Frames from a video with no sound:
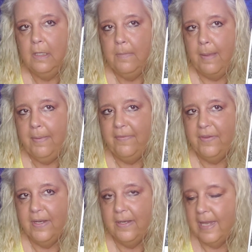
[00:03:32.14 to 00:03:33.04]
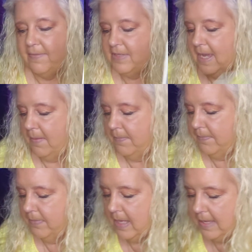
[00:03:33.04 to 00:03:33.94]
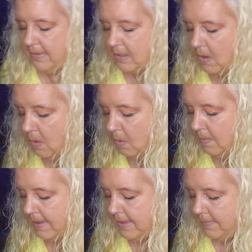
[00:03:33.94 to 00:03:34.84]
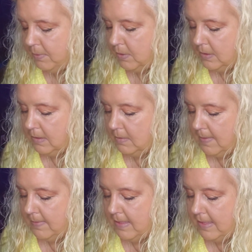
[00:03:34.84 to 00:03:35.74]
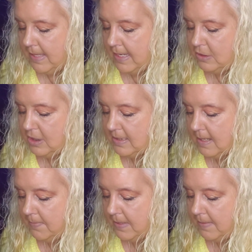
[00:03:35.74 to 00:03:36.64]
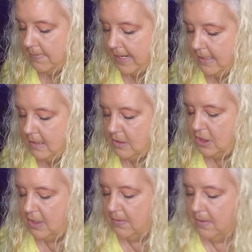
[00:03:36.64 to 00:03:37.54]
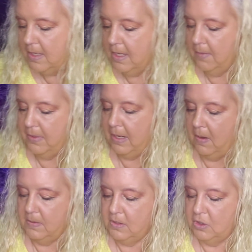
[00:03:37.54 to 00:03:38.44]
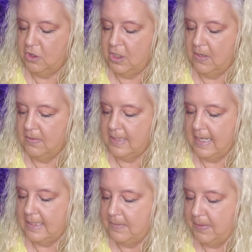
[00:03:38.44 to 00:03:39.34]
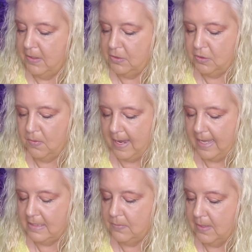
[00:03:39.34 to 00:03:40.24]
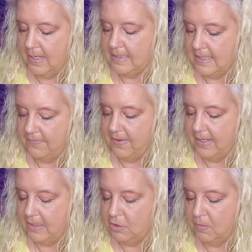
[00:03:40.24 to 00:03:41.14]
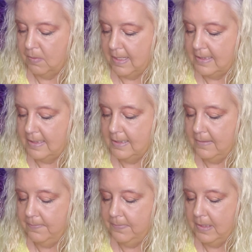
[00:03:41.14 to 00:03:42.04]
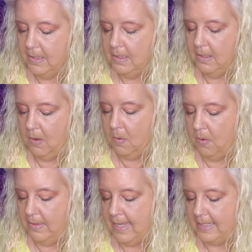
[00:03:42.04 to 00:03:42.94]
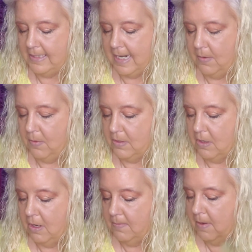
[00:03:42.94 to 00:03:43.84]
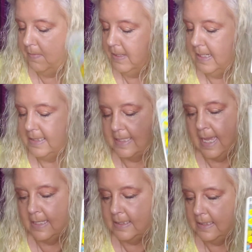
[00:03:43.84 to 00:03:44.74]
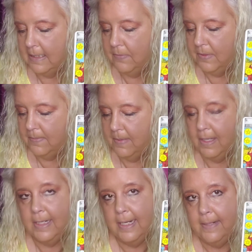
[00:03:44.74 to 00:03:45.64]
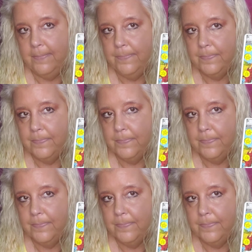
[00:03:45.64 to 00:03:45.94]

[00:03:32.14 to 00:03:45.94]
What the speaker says: you maybe feel left out in the cold by that person, or maybe that they just up and abandoned you. But it also shows a spiritual as well as a financial blessing. On that Tower card moment, it's got to deal with money.